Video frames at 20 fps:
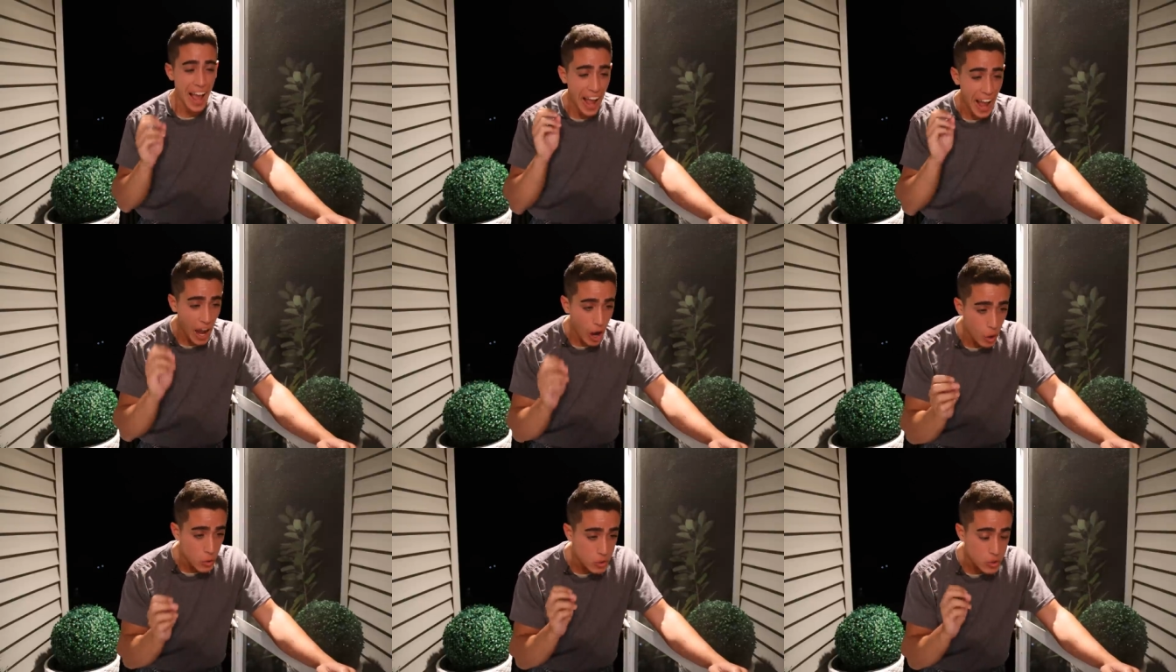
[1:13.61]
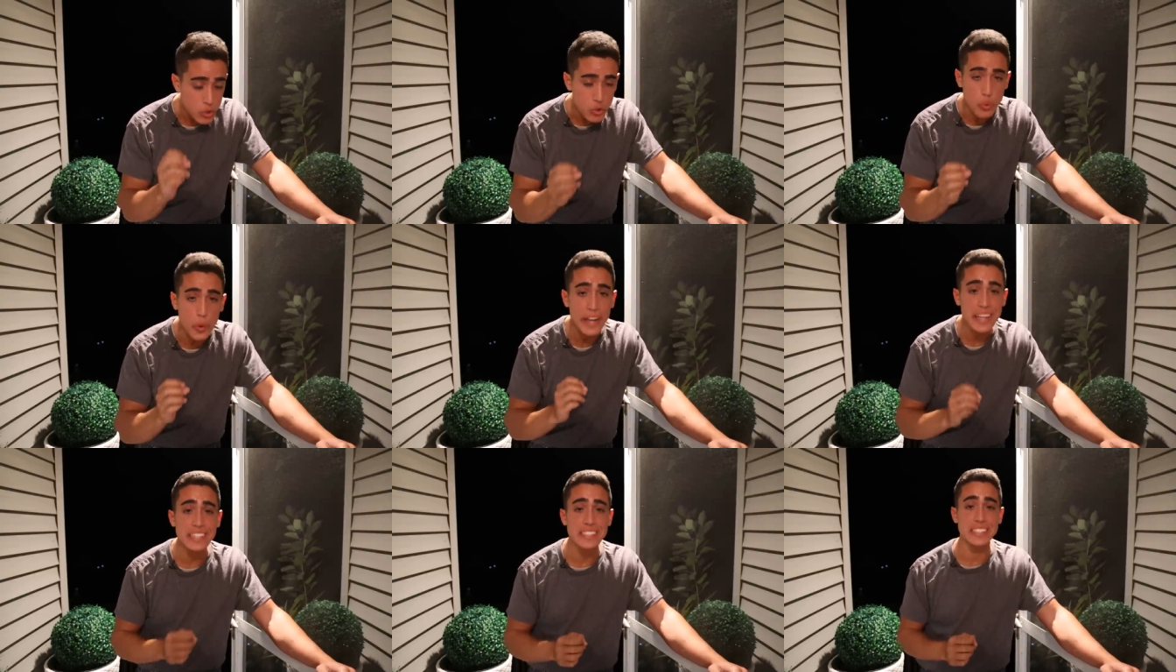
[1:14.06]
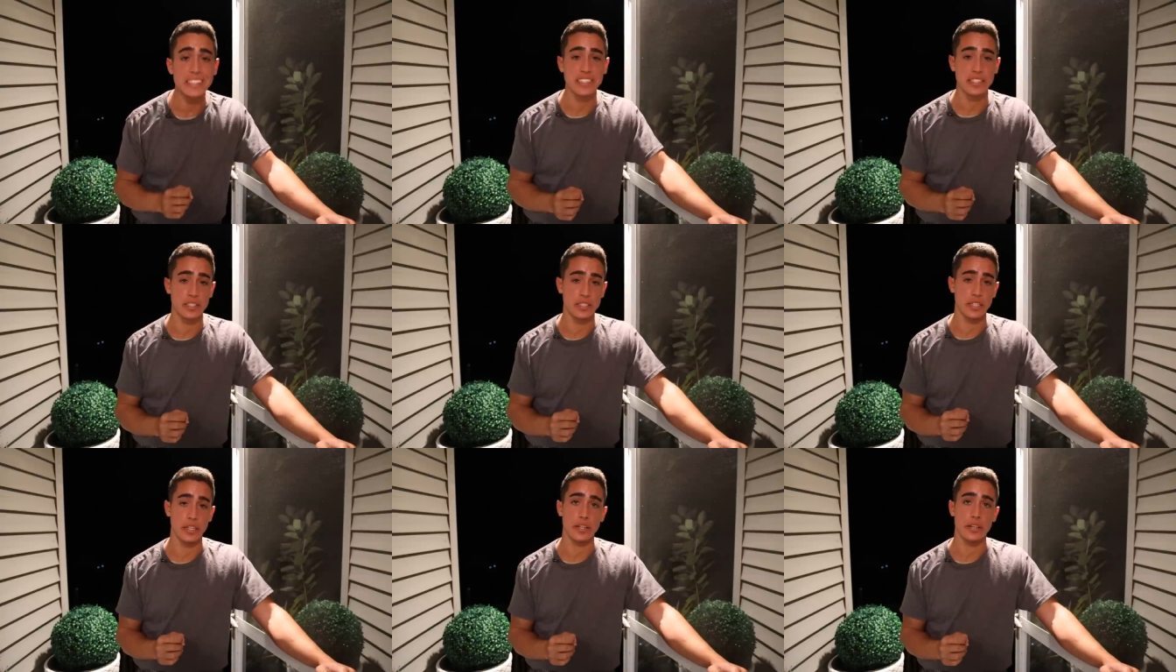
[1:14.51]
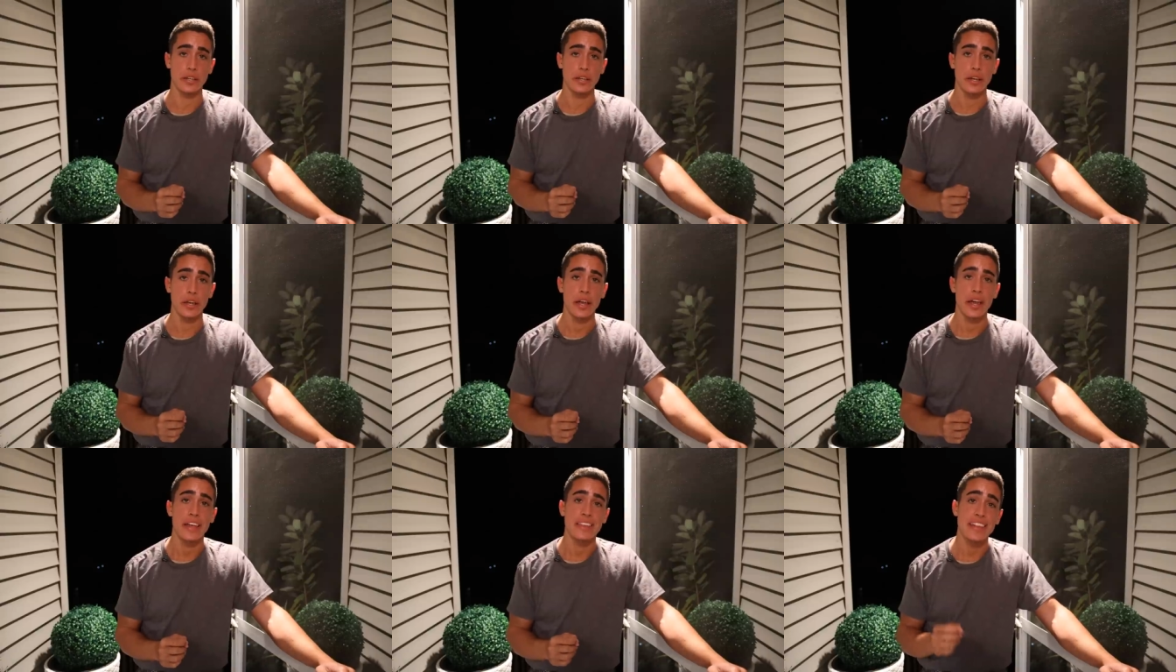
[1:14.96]
How crazy is it
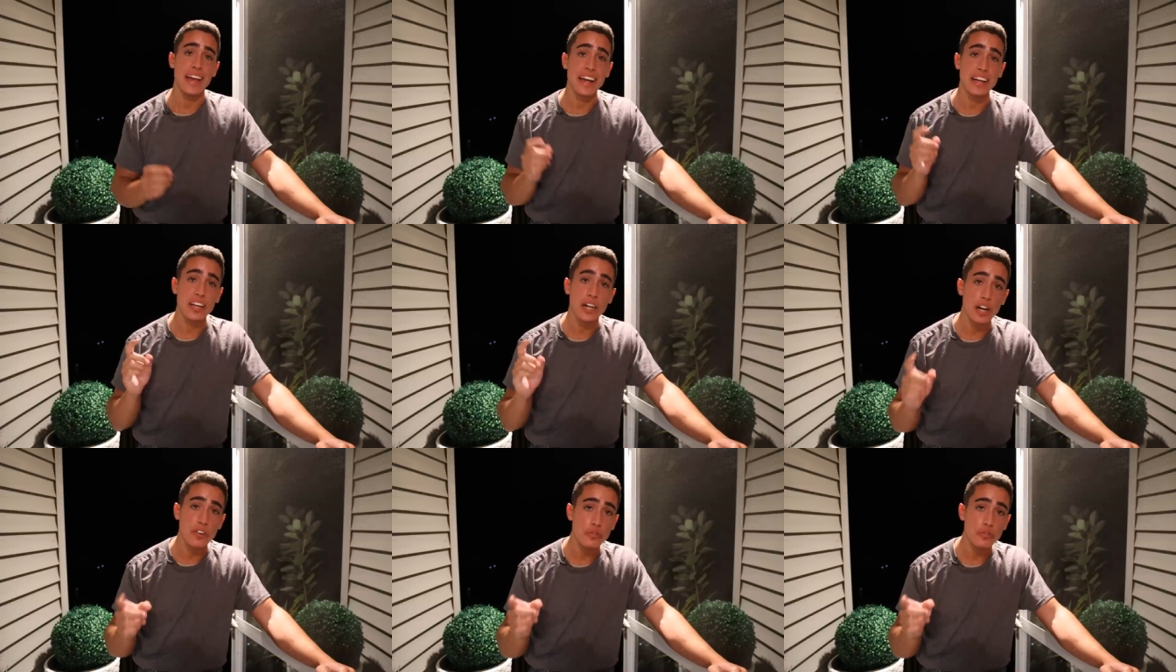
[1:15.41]
that